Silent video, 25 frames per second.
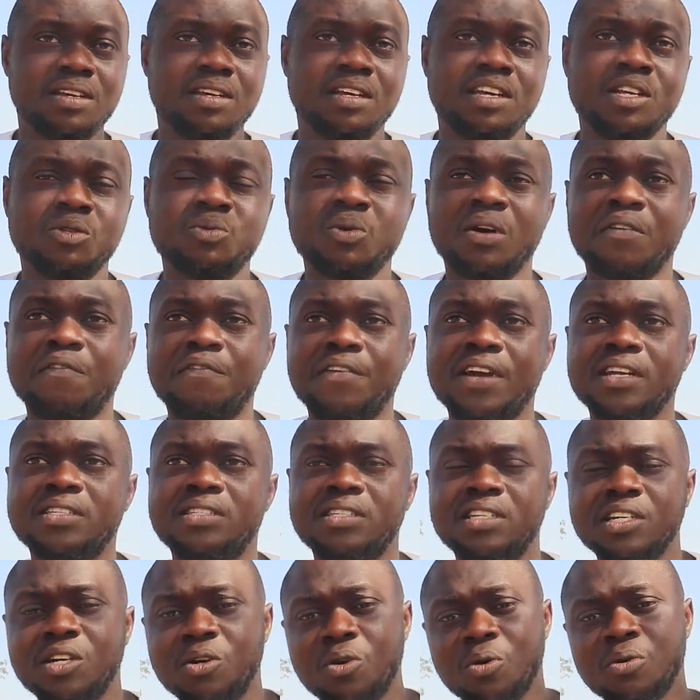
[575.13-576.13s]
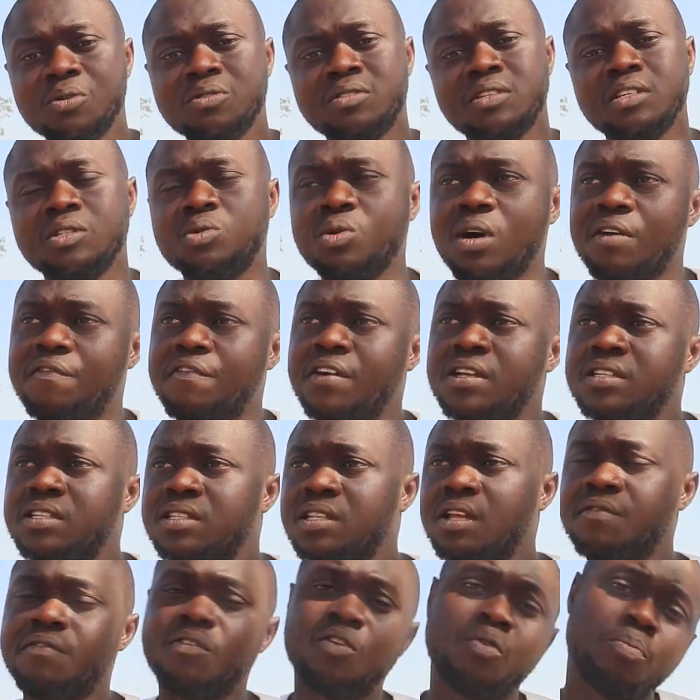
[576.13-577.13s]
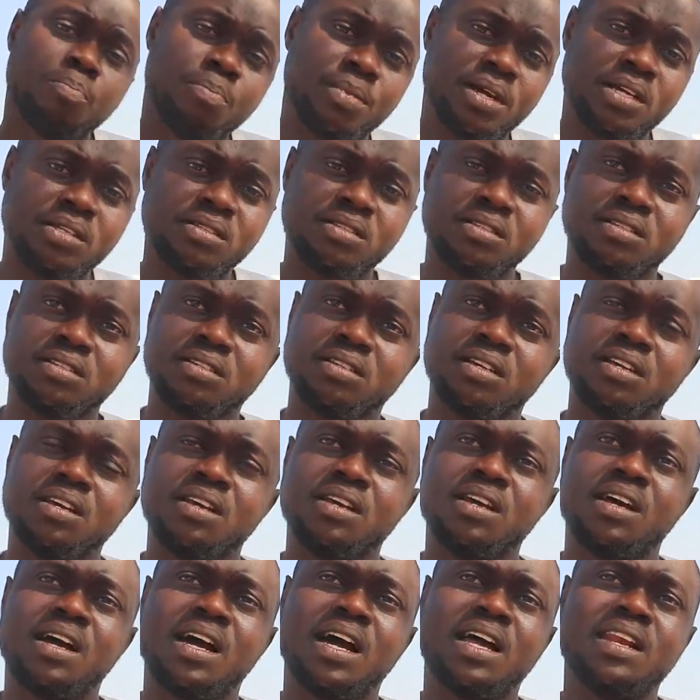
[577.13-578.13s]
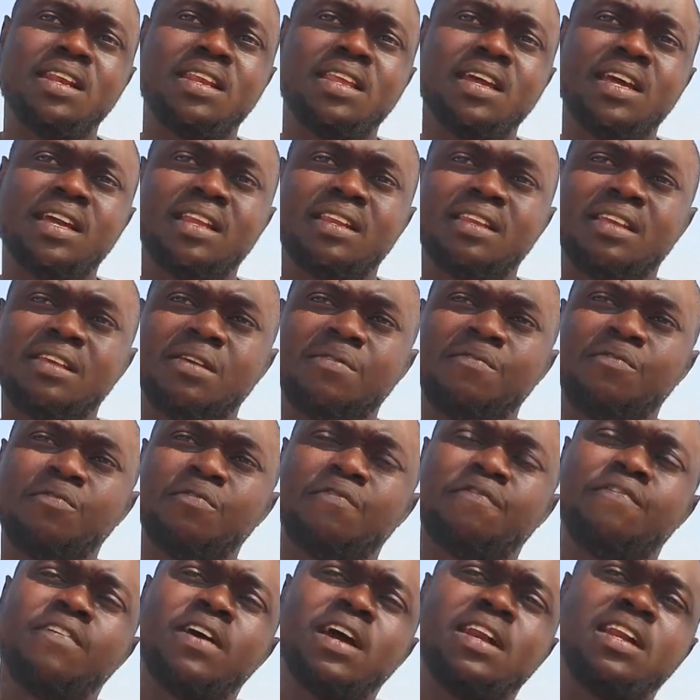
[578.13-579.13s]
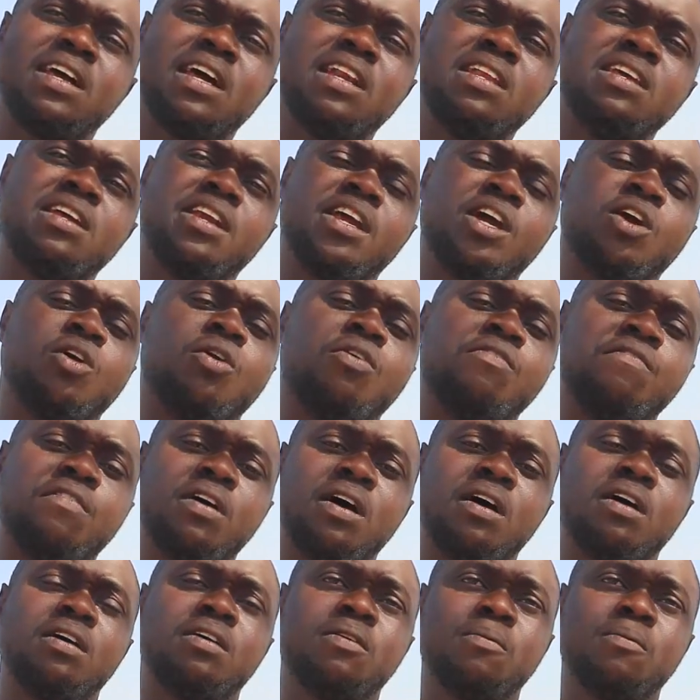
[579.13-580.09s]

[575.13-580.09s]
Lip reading: It will affect the growth, it will affect the development, and then if you finally recover